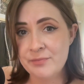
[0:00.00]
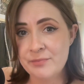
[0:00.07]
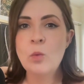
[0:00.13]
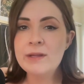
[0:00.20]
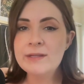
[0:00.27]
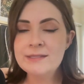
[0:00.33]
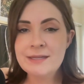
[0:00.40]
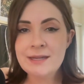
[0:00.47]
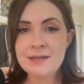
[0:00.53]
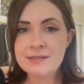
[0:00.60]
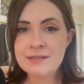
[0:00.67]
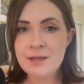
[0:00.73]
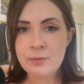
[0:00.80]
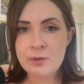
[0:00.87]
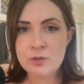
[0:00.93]
Wednesday,
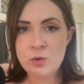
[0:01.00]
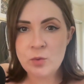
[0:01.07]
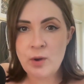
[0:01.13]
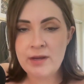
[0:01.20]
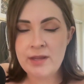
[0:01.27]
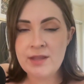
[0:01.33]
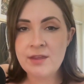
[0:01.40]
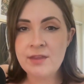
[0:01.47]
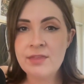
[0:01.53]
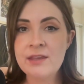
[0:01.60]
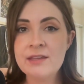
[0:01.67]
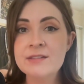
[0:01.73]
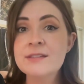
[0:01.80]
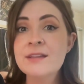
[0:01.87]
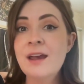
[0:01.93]
December 20th
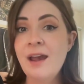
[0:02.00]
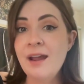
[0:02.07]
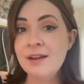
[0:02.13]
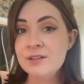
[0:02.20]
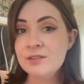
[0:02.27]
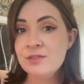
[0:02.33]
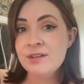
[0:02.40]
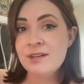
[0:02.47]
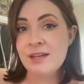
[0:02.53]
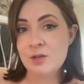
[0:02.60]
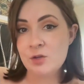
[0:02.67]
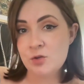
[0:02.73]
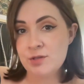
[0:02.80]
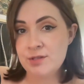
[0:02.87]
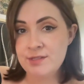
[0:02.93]
is kind of an
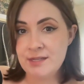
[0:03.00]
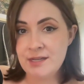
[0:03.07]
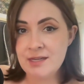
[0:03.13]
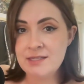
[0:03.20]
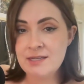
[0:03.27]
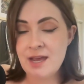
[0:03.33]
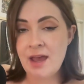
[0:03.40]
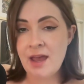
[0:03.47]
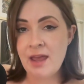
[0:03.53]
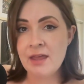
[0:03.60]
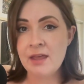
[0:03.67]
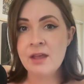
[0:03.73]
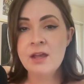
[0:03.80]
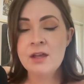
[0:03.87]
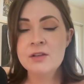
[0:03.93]
interesting
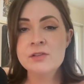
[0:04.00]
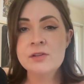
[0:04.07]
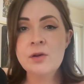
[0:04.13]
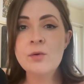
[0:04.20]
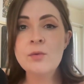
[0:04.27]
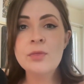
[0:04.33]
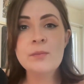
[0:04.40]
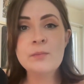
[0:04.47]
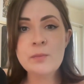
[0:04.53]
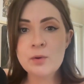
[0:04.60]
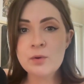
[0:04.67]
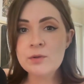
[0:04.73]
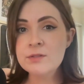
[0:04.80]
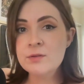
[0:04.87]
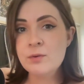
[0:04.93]
day. So the
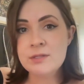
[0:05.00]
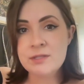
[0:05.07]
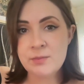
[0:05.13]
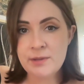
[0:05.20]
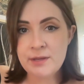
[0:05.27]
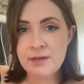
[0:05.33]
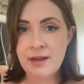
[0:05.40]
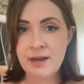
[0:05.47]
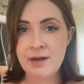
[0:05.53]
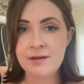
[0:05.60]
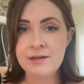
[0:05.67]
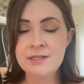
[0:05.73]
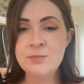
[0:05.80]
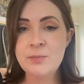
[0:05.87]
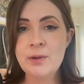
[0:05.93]
moon is going to be in
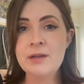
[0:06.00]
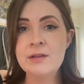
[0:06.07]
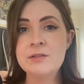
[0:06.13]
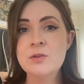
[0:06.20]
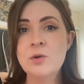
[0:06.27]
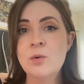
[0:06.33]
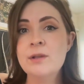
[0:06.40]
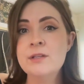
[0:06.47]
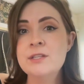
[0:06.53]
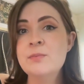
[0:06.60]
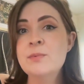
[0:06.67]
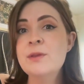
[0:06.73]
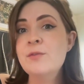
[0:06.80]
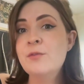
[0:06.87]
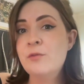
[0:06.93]
Aries, but it is going to
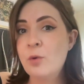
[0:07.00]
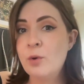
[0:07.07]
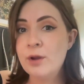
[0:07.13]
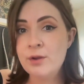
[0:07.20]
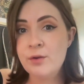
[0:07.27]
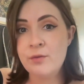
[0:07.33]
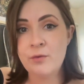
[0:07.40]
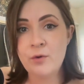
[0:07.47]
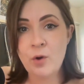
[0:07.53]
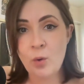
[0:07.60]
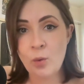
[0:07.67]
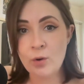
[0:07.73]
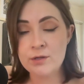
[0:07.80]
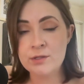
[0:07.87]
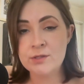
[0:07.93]
be void of
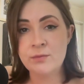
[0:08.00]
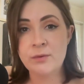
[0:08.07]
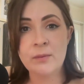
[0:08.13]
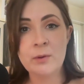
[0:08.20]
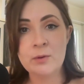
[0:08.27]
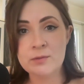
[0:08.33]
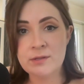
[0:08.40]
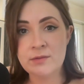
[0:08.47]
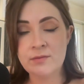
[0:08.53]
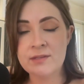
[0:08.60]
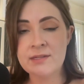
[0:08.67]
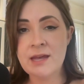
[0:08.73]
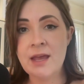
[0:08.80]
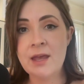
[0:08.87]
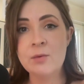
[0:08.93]
course for most of the
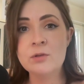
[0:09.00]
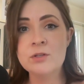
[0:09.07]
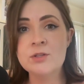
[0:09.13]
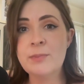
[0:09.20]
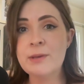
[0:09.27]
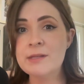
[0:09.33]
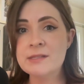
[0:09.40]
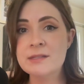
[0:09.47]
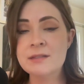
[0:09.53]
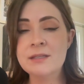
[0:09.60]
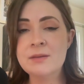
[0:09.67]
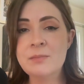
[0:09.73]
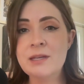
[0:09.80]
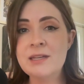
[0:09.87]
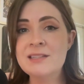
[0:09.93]
day, which
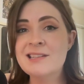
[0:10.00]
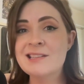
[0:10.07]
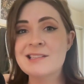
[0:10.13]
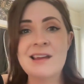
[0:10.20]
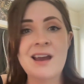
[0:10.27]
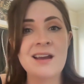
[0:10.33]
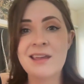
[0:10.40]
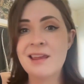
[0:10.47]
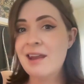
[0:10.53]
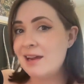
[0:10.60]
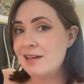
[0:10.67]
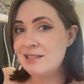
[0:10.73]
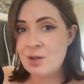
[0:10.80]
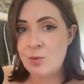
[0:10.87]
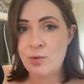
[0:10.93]
basically means it's not
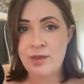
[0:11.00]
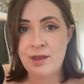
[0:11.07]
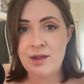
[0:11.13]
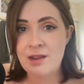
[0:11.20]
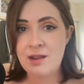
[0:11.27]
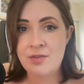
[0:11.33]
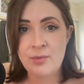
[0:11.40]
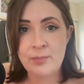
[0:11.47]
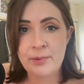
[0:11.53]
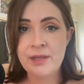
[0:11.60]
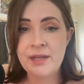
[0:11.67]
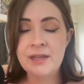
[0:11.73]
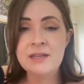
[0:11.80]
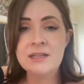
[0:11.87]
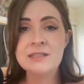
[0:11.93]
connecting with any other
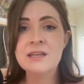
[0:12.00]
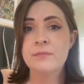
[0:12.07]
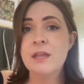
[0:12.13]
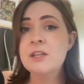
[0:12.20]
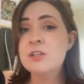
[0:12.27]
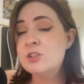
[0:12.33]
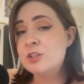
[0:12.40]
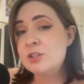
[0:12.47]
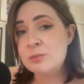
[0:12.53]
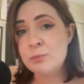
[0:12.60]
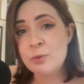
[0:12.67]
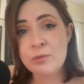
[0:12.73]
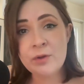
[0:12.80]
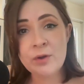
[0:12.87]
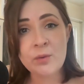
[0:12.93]
planets. It's just
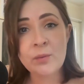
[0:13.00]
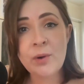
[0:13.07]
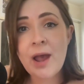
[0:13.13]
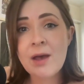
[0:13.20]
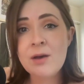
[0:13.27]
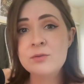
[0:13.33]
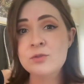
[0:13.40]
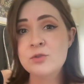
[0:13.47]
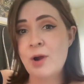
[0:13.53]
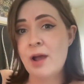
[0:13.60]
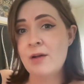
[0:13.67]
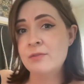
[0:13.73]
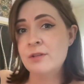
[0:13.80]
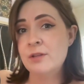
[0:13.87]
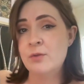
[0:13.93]
moving around,
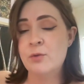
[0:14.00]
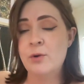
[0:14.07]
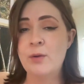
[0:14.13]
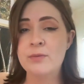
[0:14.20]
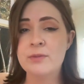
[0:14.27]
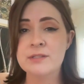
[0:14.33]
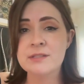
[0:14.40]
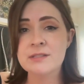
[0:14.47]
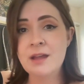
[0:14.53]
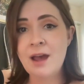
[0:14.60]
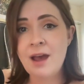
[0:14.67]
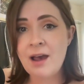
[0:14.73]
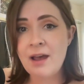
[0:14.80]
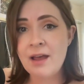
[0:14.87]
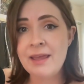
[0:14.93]
traveling throughout the
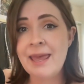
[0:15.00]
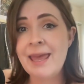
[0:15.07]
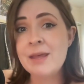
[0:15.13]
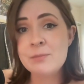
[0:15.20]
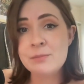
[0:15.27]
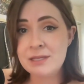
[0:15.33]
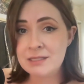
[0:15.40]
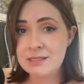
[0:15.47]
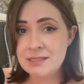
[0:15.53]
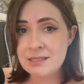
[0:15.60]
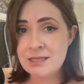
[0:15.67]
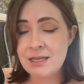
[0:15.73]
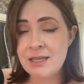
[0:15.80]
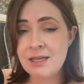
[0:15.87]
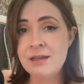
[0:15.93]
sky
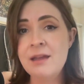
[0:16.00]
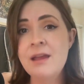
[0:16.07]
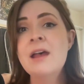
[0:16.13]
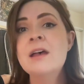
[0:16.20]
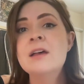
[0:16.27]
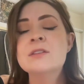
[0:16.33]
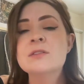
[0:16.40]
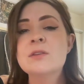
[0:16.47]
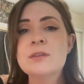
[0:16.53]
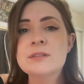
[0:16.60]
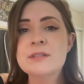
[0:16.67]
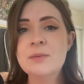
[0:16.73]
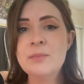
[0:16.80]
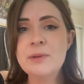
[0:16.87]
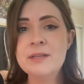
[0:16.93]
aimlessly. So this
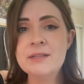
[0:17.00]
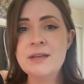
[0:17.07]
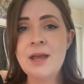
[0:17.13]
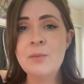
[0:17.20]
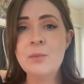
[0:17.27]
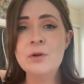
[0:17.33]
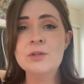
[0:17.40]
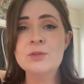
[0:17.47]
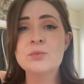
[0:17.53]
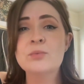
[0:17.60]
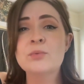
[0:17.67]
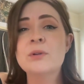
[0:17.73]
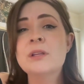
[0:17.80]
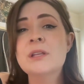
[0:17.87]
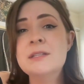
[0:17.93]
can be a time where it's
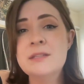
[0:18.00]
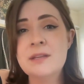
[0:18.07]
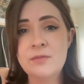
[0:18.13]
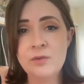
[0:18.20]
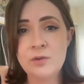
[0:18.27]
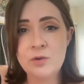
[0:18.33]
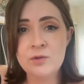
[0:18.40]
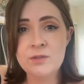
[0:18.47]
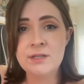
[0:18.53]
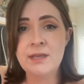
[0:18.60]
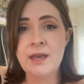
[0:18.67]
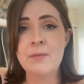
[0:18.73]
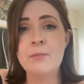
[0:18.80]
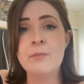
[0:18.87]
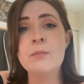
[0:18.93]
really difficult to
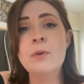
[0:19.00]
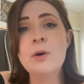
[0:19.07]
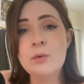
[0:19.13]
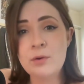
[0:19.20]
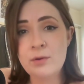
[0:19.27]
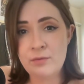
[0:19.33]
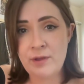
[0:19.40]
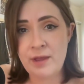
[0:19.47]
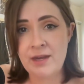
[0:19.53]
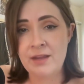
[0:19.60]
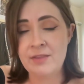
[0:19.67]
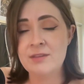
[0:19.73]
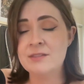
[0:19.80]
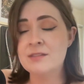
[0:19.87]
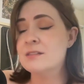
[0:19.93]
get
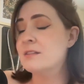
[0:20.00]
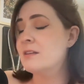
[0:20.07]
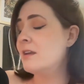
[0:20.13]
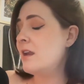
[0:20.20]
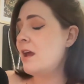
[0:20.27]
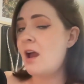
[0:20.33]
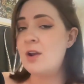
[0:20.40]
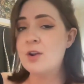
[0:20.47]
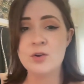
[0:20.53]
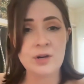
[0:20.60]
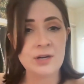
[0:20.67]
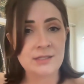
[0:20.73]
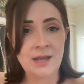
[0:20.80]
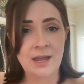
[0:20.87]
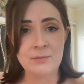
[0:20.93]
motivated. This is not a
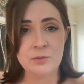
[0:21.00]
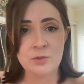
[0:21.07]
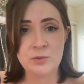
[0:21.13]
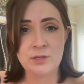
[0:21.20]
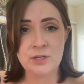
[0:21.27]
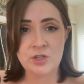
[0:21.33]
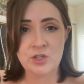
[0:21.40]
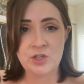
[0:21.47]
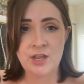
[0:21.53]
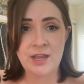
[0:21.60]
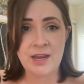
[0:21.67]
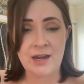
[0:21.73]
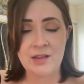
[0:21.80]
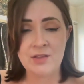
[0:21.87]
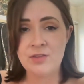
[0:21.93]
great time to
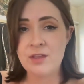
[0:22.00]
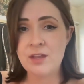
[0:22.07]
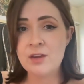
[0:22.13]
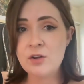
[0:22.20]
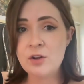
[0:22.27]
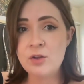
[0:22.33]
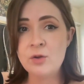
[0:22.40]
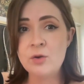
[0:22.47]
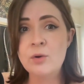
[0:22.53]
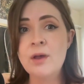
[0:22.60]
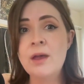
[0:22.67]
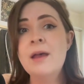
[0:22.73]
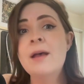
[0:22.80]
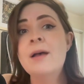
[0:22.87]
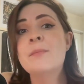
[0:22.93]
initiate anything new.
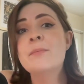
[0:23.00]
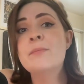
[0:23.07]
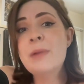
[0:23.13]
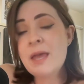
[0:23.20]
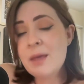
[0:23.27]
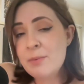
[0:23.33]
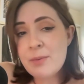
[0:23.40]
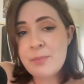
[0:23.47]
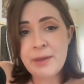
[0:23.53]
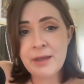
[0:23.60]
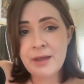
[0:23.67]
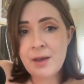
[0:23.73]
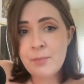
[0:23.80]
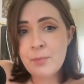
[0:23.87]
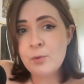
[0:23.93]
Maybe
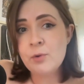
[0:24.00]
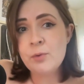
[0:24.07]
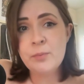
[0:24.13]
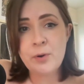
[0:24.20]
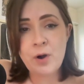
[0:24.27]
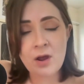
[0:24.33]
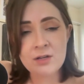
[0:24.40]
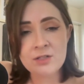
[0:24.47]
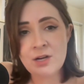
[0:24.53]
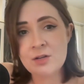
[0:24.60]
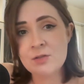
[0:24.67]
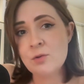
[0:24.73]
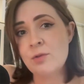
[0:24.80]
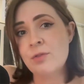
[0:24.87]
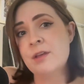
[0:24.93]
pick up old
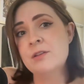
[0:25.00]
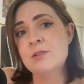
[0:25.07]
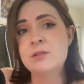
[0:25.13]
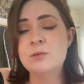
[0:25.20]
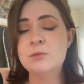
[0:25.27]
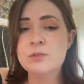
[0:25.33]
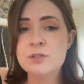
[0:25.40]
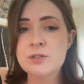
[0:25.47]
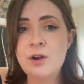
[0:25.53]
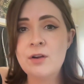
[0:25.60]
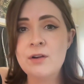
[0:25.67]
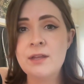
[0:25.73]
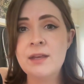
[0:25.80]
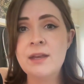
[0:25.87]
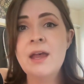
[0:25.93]
projects or things you'd
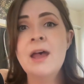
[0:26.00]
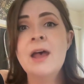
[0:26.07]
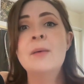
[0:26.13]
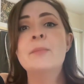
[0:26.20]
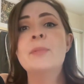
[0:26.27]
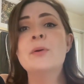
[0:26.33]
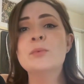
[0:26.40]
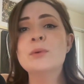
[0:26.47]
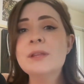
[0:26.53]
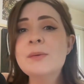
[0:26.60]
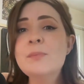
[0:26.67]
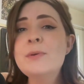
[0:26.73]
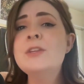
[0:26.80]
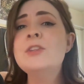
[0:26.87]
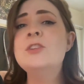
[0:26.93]
started, but really
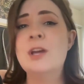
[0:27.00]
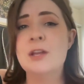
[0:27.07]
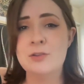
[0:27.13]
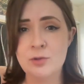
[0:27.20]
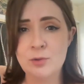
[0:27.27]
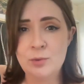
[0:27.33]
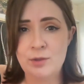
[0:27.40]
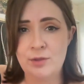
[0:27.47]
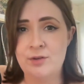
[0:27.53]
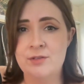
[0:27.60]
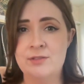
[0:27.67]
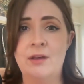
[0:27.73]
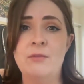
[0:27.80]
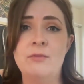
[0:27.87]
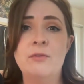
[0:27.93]
be gentle with
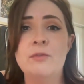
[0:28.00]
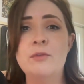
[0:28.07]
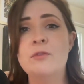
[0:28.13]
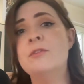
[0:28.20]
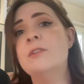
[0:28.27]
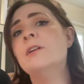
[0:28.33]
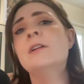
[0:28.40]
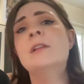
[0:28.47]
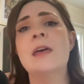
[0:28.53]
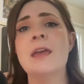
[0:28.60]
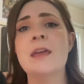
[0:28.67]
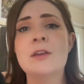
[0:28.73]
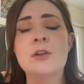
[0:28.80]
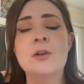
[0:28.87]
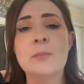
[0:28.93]
yourself if you feel
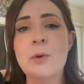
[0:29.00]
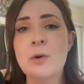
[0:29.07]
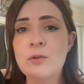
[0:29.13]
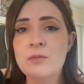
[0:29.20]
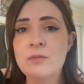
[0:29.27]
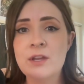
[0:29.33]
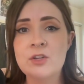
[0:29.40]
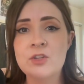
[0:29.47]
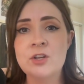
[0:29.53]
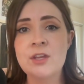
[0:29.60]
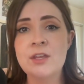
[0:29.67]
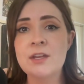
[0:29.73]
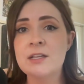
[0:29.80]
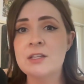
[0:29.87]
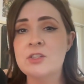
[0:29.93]
like your
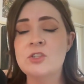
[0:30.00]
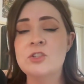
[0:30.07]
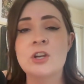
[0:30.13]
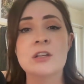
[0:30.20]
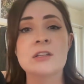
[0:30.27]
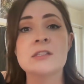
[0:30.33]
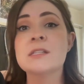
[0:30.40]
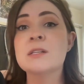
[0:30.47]
motivation is just